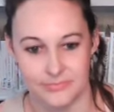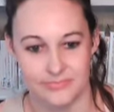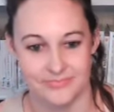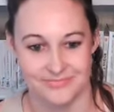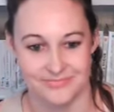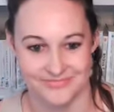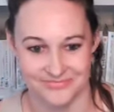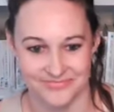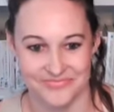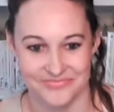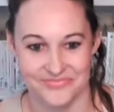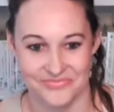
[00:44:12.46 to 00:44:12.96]

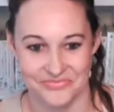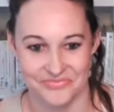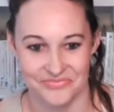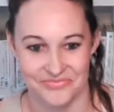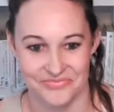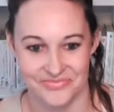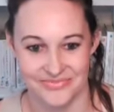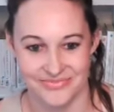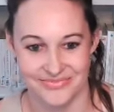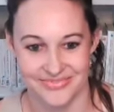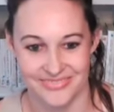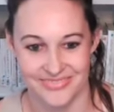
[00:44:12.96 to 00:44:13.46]

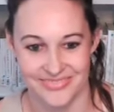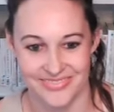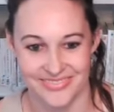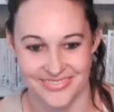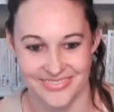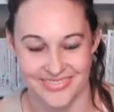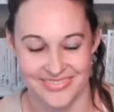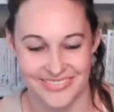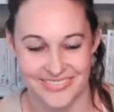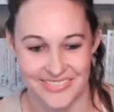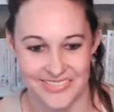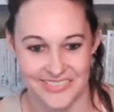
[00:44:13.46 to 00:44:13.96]

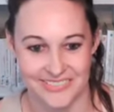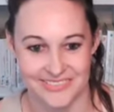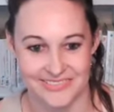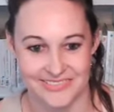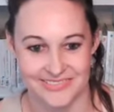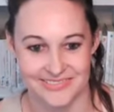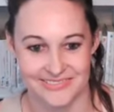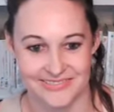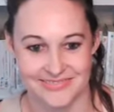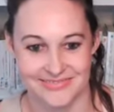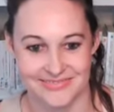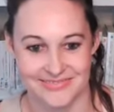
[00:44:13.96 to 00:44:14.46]

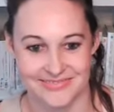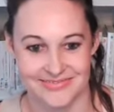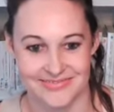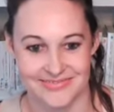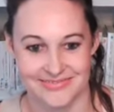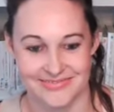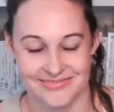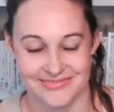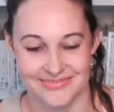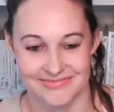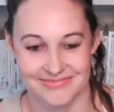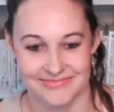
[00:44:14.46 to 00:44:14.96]

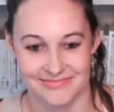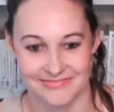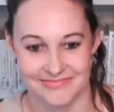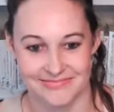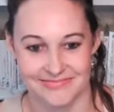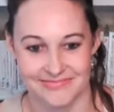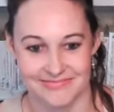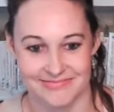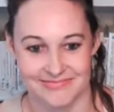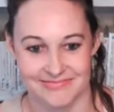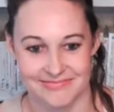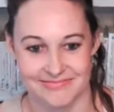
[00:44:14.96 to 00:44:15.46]

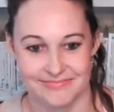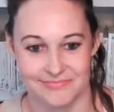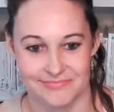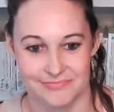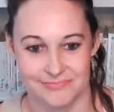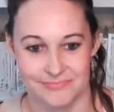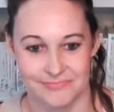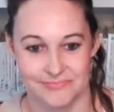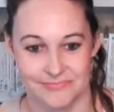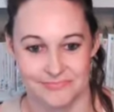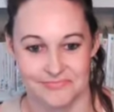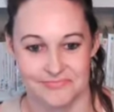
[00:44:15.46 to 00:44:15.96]

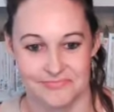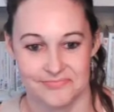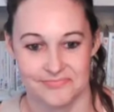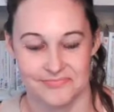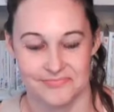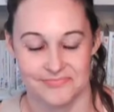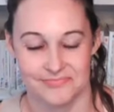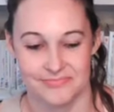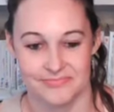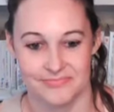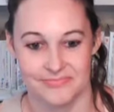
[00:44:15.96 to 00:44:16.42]
[no speech]